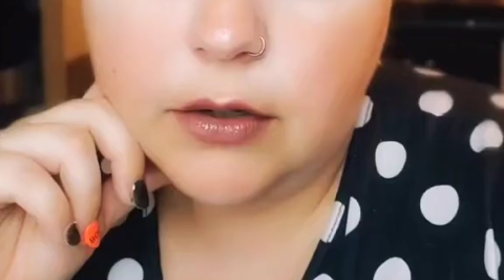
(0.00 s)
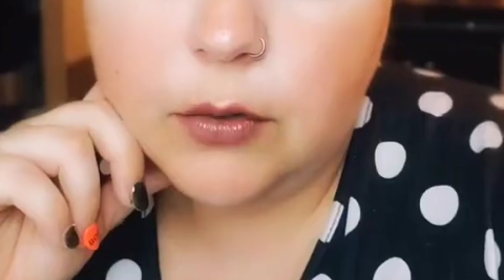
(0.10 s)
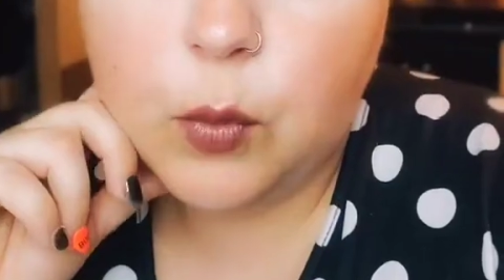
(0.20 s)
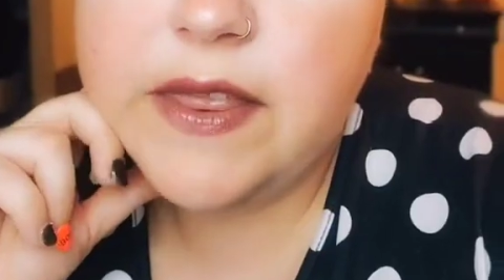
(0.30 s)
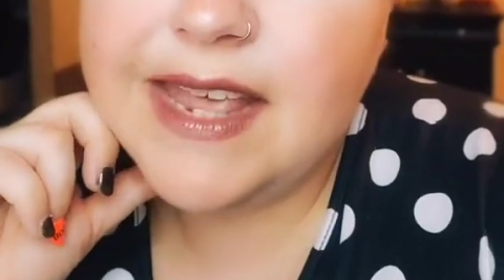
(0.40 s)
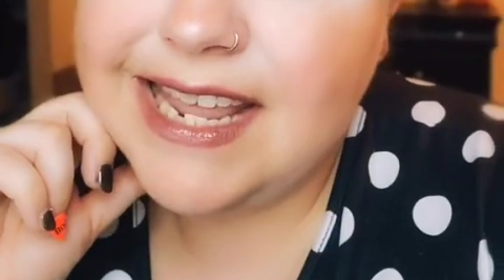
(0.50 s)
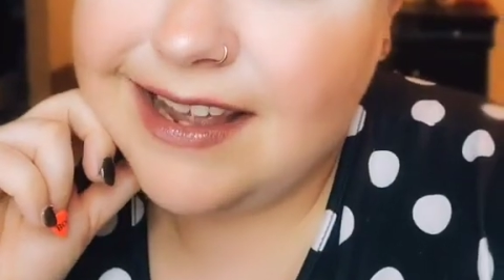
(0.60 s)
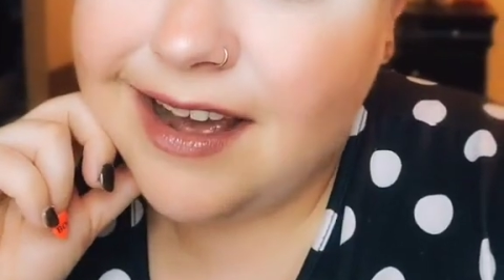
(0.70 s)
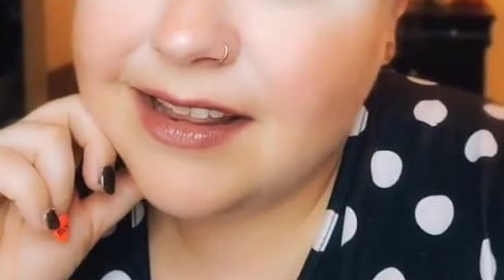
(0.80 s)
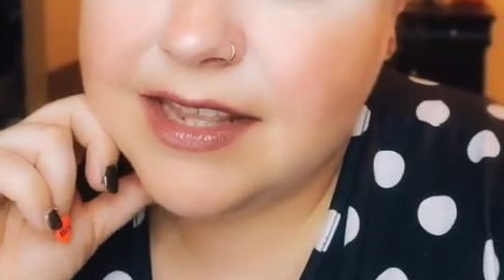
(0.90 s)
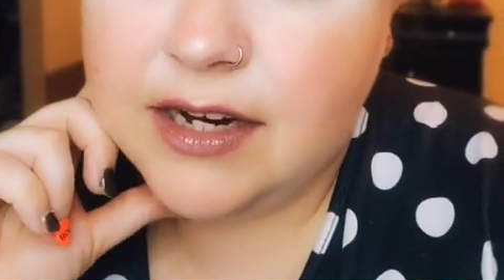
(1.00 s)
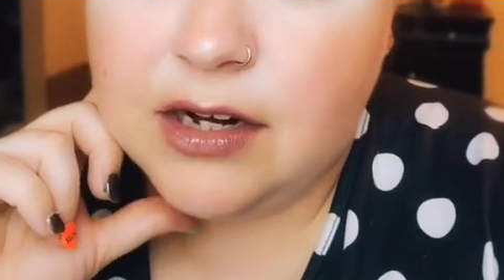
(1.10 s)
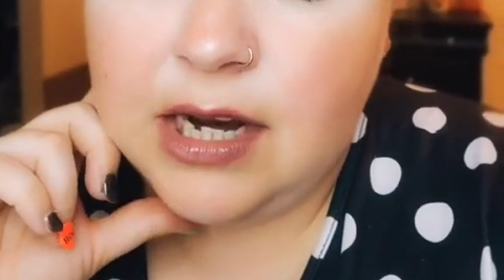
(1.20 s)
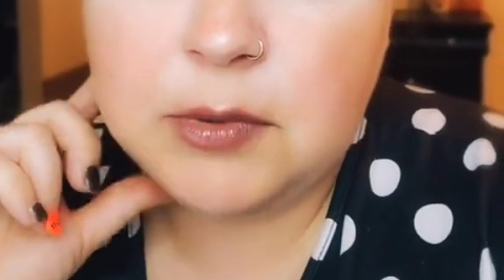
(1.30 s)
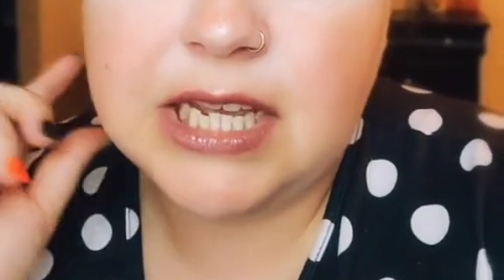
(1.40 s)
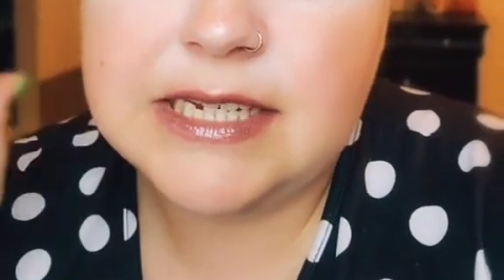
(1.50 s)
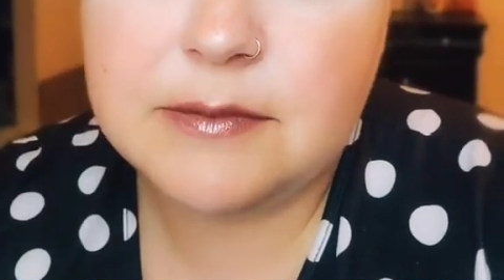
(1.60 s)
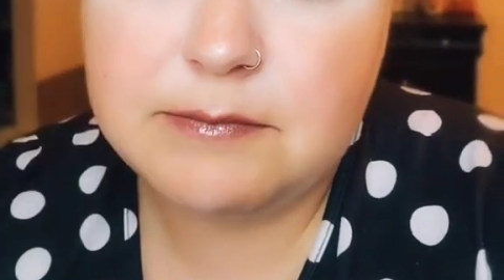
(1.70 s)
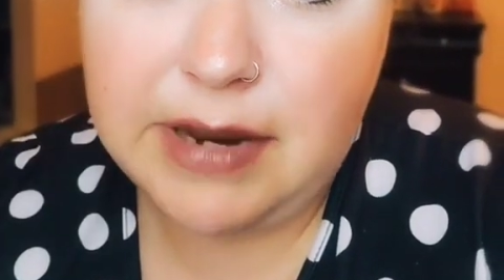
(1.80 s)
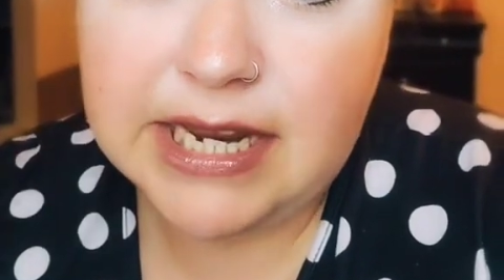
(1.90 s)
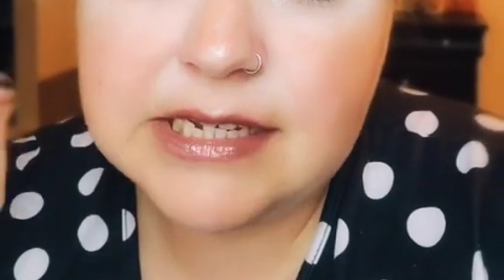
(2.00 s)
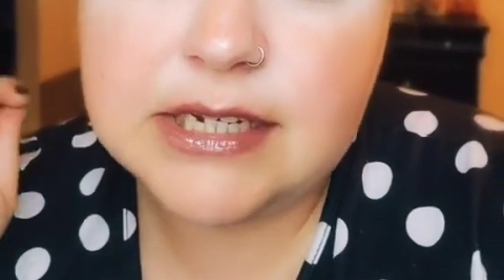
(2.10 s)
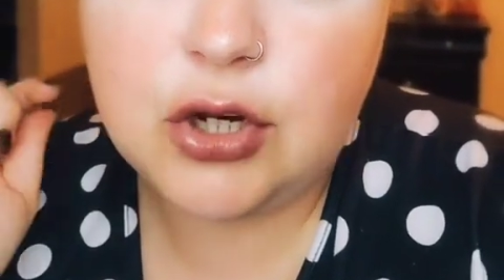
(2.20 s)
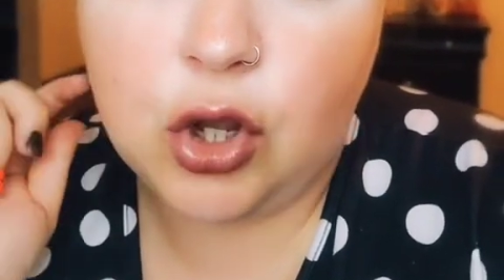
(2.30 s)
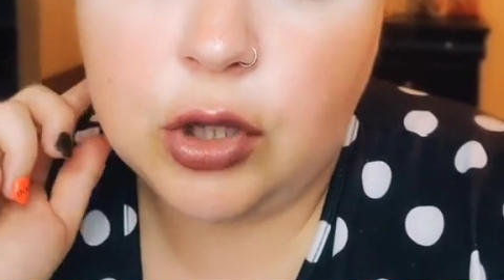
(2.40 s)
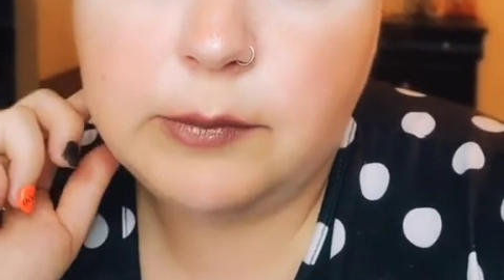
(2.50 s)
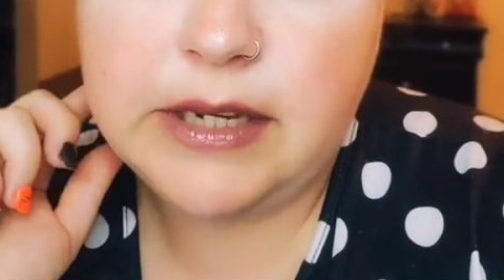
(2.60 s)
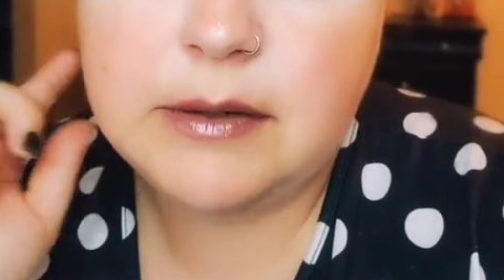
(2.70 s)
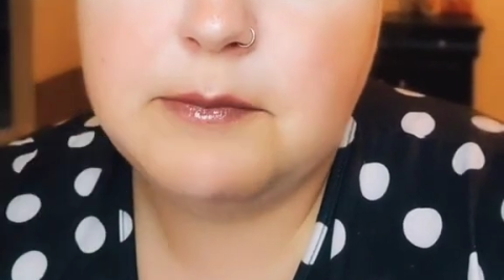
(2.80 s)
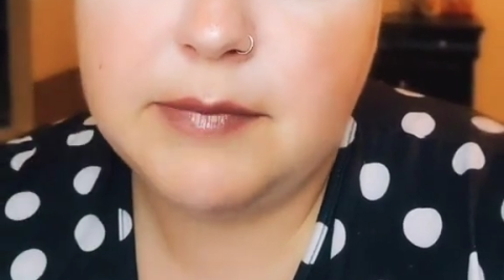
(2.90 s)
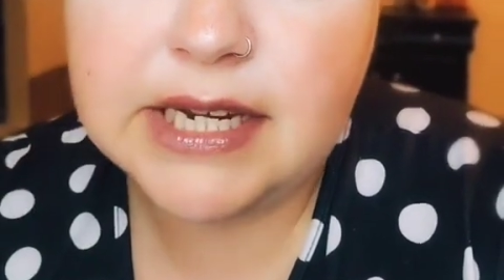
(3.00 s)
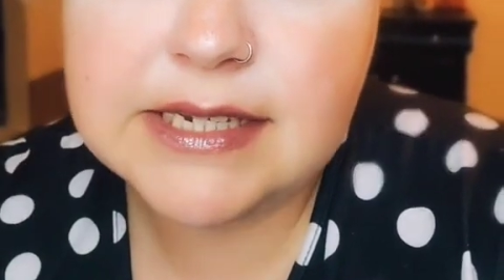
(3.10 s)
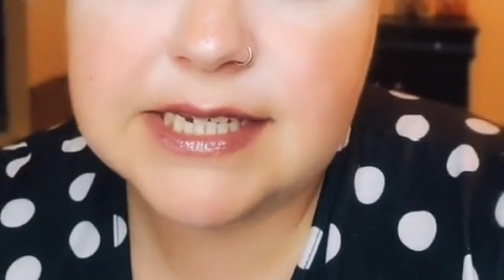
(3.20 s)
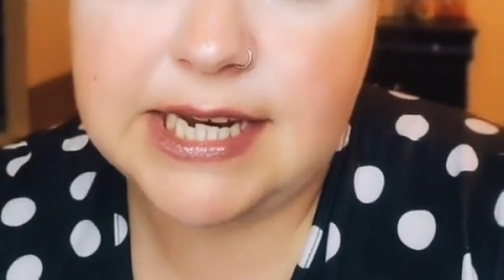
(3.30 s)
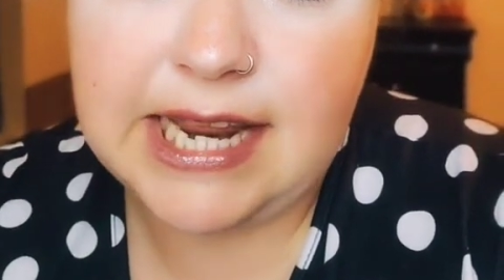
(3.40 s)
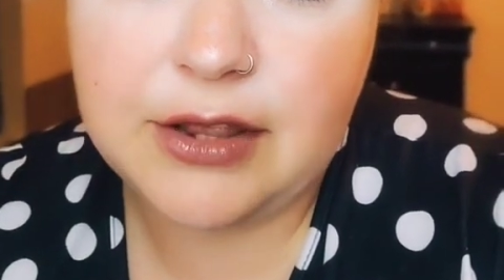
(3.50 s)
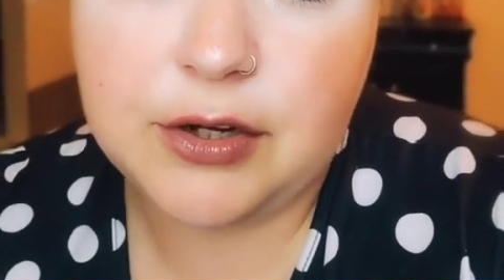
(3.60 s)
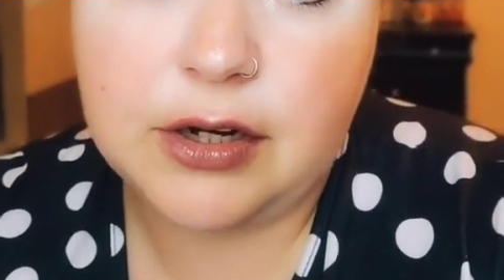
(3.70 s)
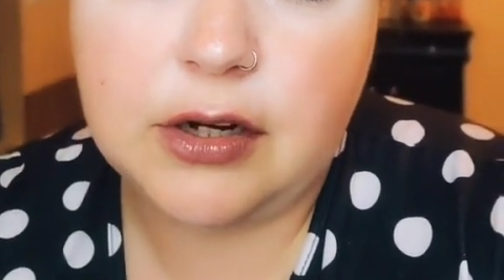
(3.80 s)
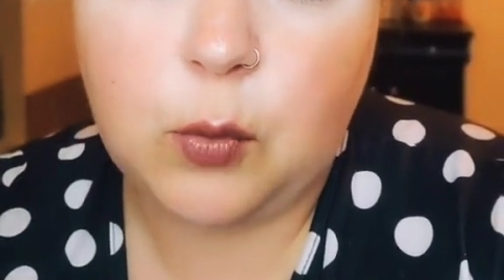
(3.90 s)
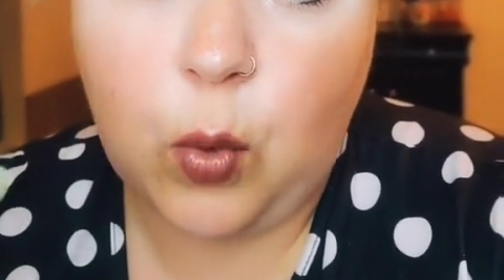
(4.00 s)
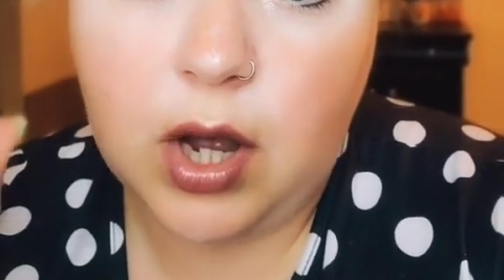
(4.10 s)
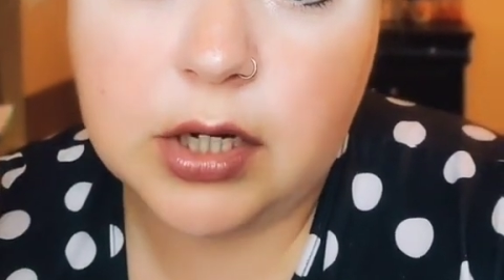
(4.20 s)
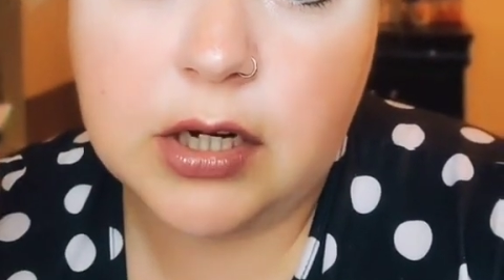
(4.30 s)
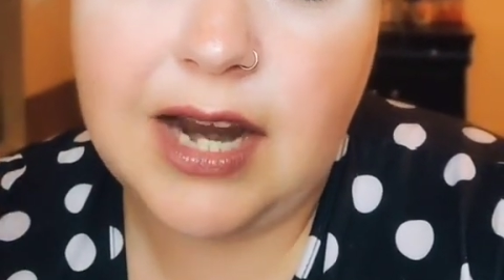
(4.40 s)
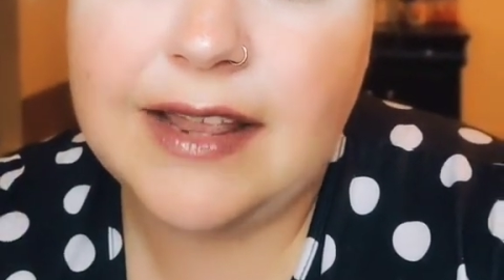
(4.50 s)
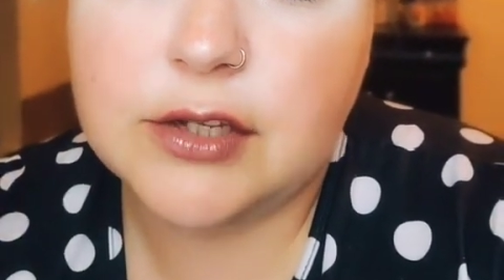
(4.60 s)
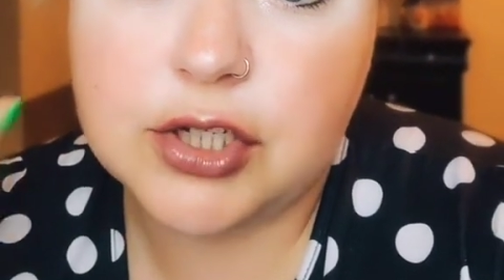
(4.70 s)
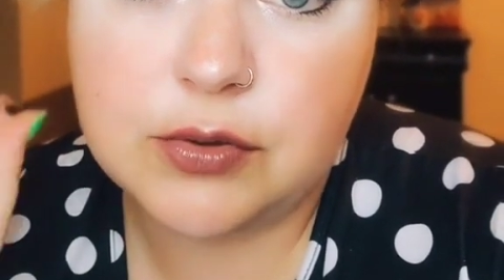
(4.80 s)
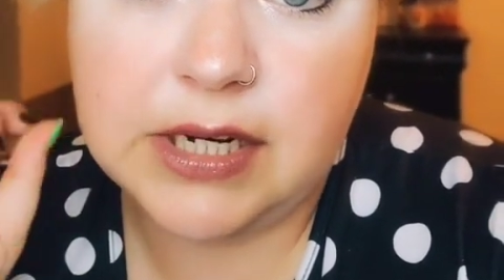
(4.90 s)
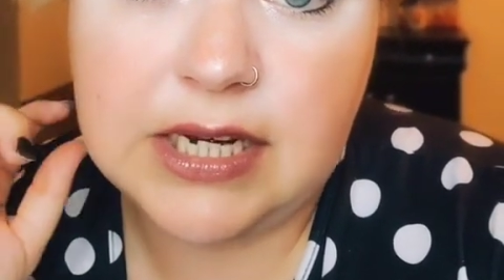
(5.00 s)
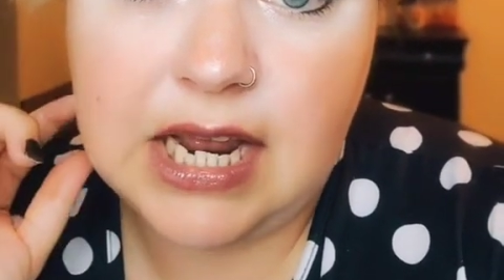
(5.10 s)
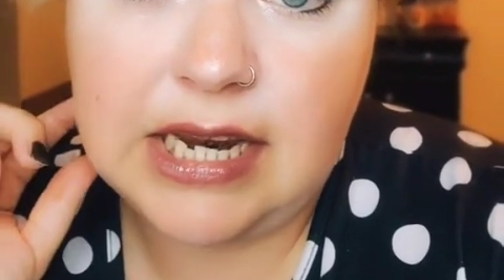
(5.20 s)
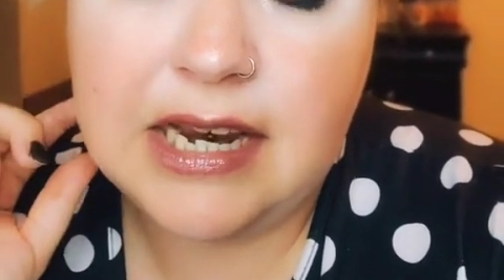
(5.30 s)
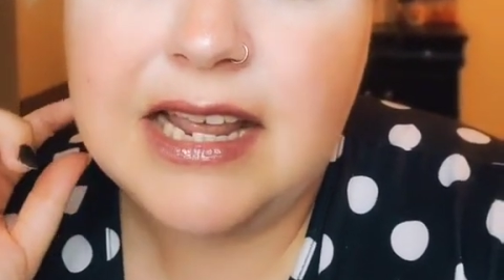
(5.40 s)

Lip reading: When they got there, Emeline demanded Ullman mix together water and the strychnine.